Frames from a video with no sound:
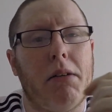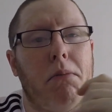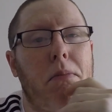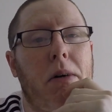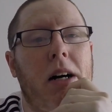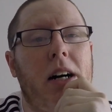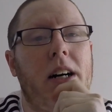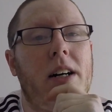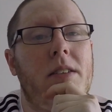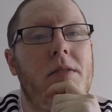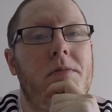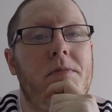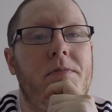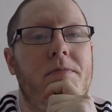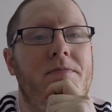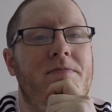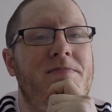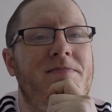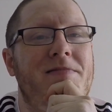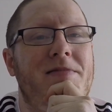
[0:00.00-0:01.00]
But
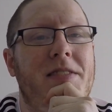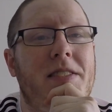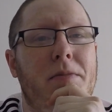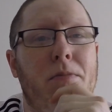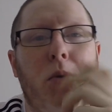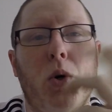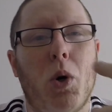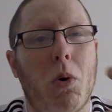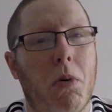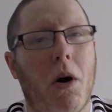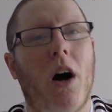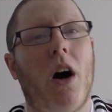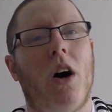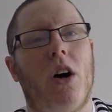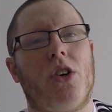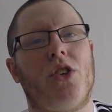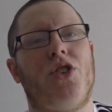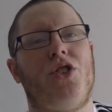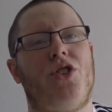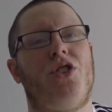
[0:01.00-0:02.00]
more
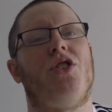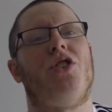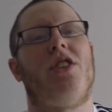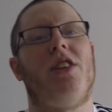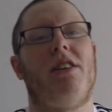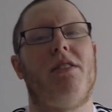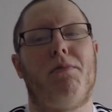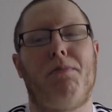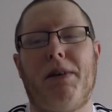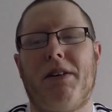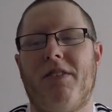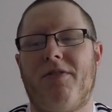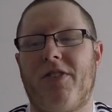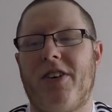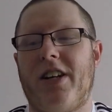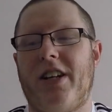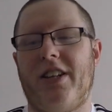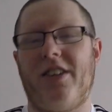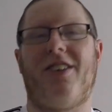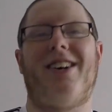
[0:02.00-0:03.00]
parks should. It would be a
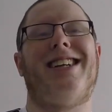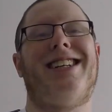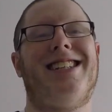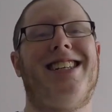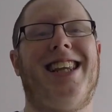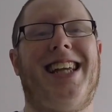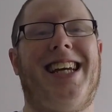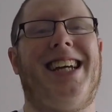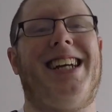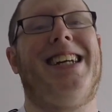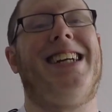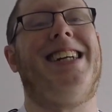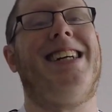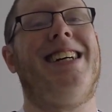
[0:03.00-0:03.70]
really nice thing.